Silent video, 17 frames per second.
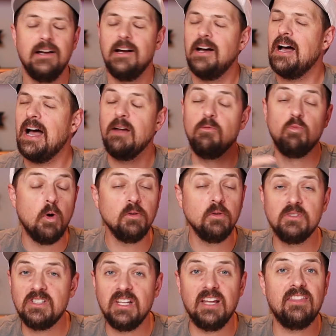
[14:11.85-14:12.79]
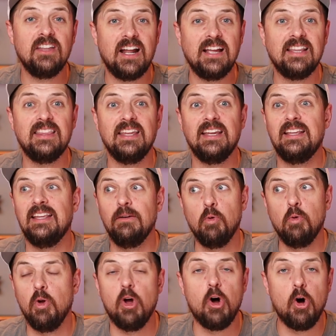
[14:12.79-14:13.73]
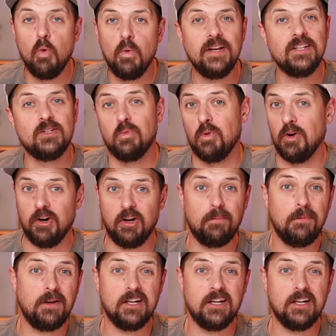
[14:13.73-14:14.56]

I won't say that I think it will always work,